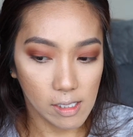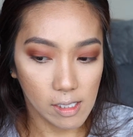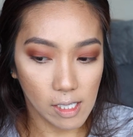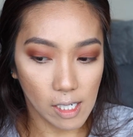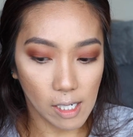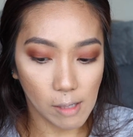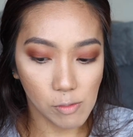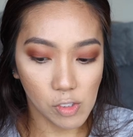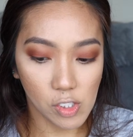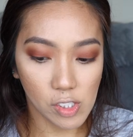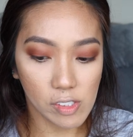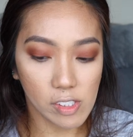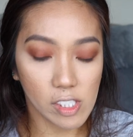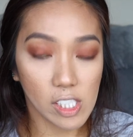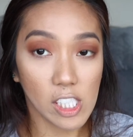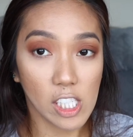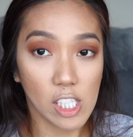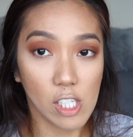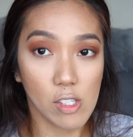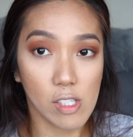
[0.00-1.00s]
I'm just
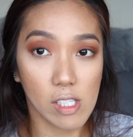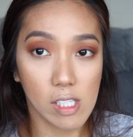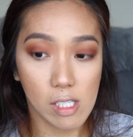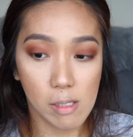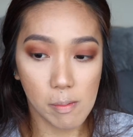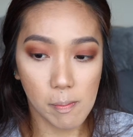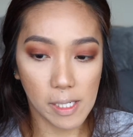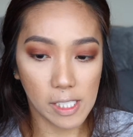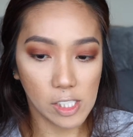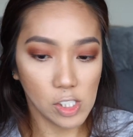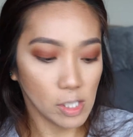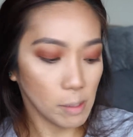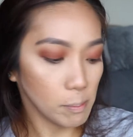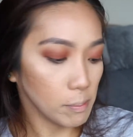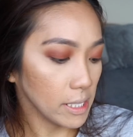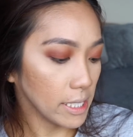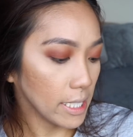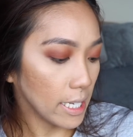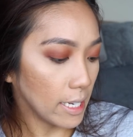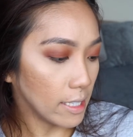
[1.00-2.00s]
gonna use the sponge
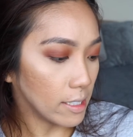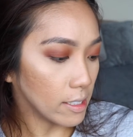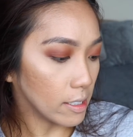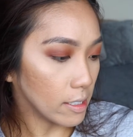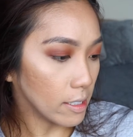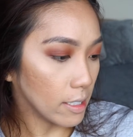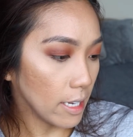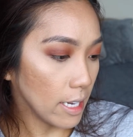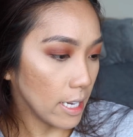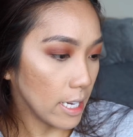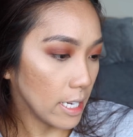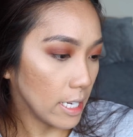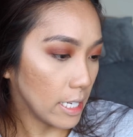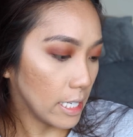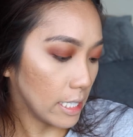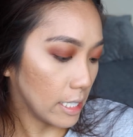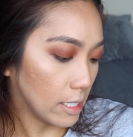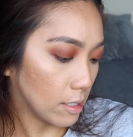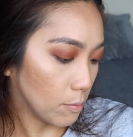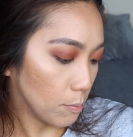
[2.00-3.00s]
applicator
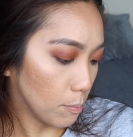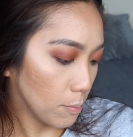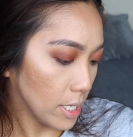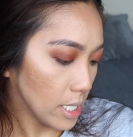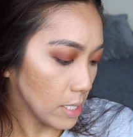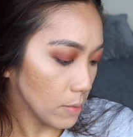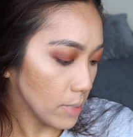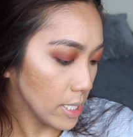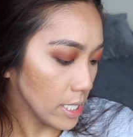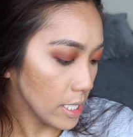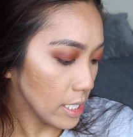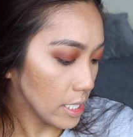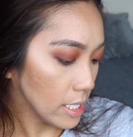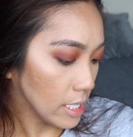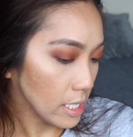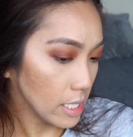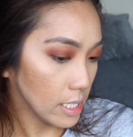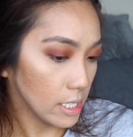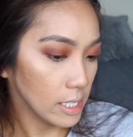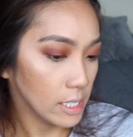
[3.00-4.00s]
and maybe